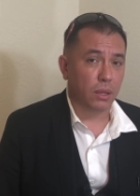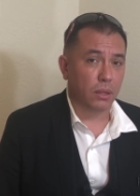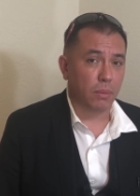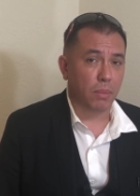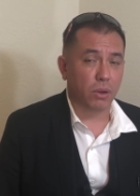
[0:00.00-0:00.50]

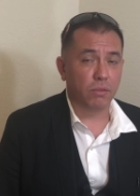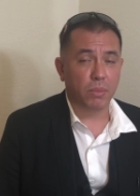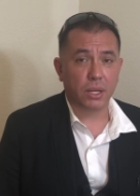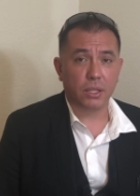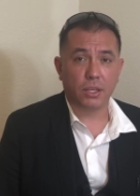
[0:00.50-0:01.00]
the amount of
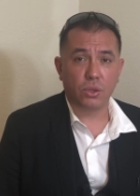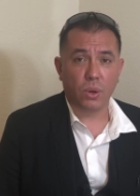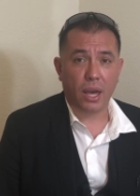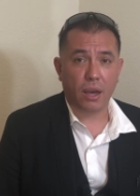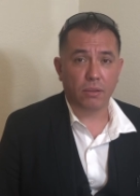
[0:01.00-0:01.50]
money that you
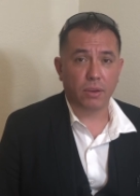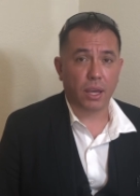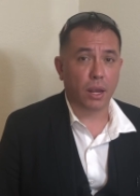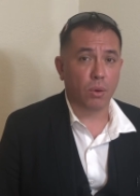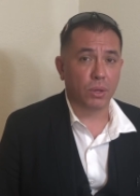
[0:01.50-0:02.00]
have,
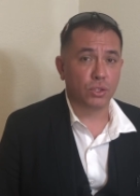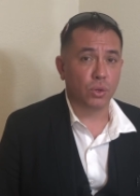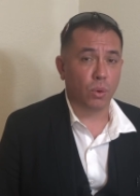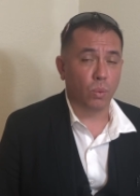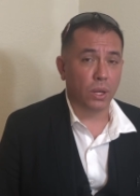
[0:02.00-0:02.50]
and how much you
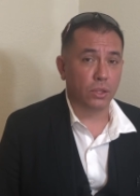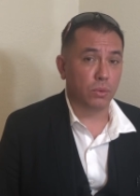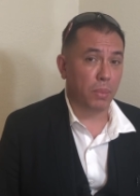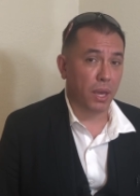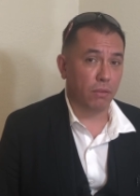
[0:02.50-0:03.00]
are willing to
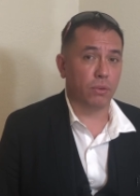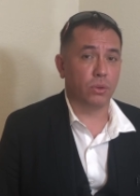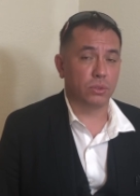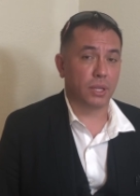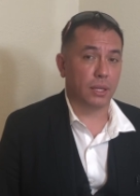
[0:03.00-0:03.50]
pay for
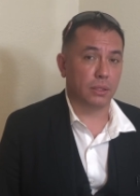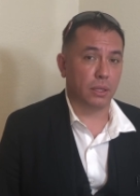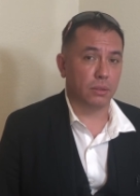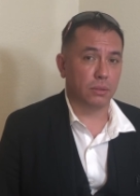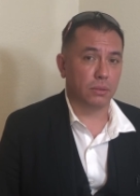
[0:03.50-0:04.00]
those tax
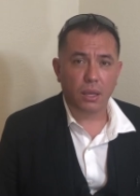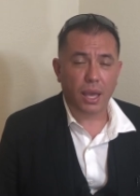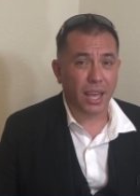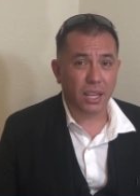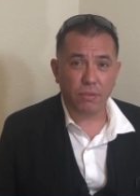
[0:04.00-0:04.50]
liens.
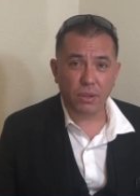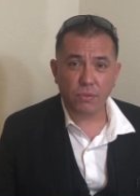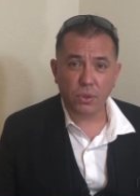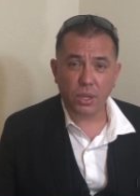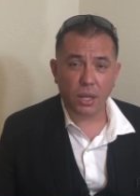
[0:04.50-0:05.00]
And even if
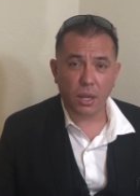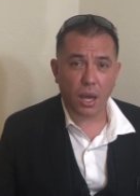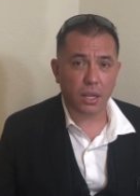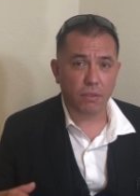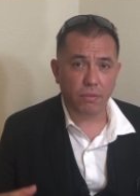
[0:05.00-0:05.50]
you
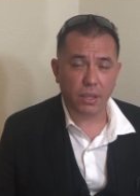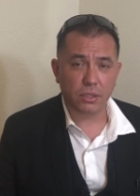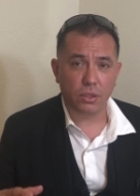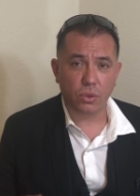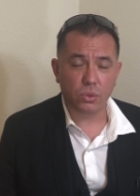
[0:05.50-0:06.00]
cannot invest
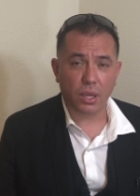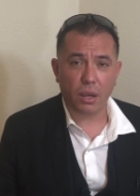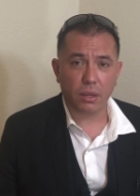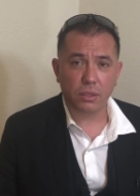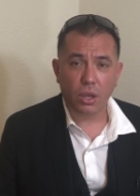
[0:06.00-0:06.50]
in those
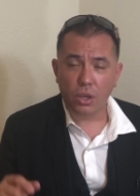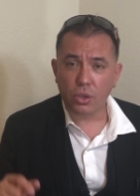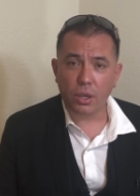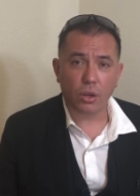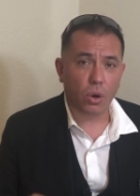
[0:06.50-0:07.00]
areas, you
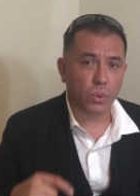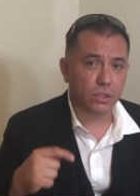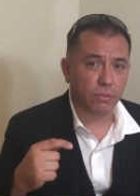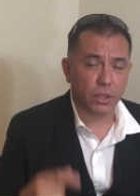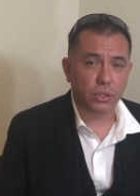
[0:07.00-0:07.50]
can always
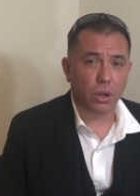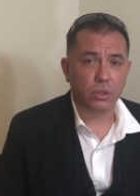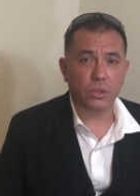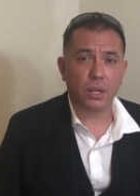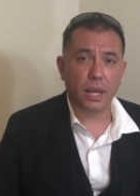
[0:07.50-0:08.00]
venture
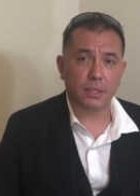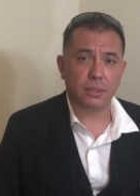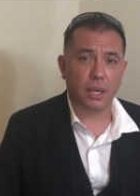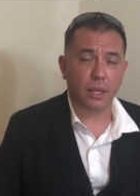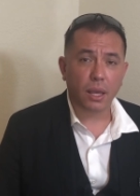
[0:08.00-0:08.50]
onto the next
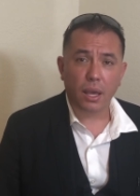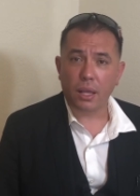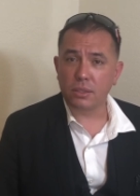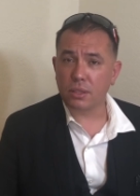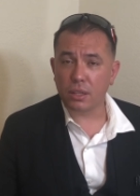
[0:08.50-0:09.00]
state
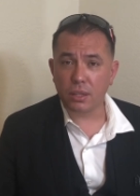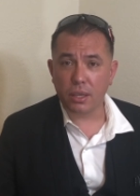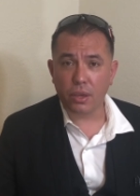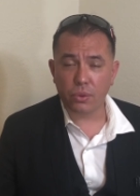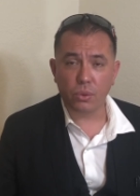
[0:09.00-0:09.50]
and start
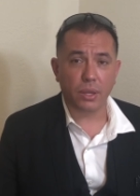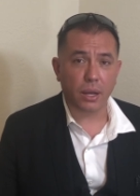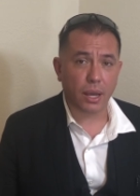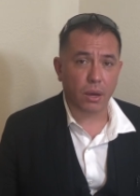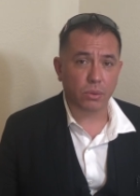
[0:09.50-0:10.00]
digging through
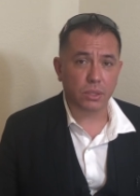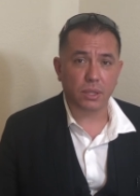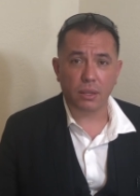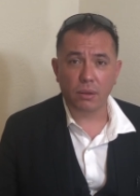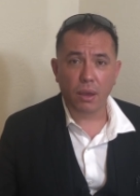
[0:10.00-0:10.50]
their counties
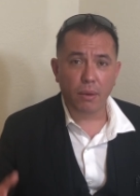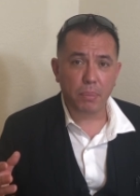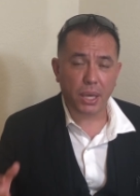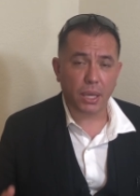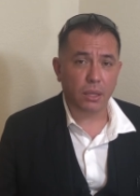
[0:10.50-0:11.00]
and
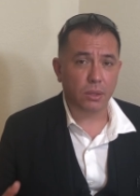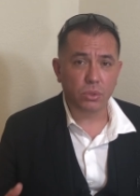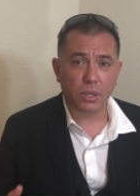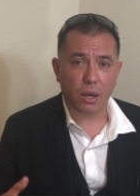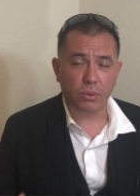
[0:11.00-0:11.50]
picking those
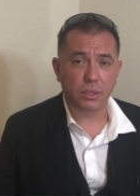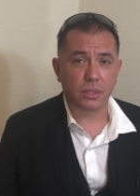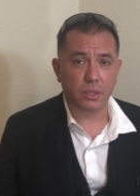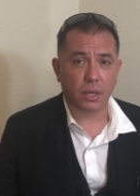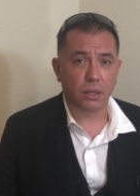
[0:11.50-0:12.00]
counties
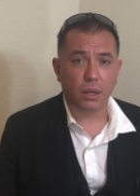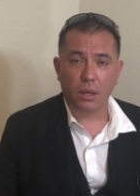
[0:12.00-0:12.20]
instead.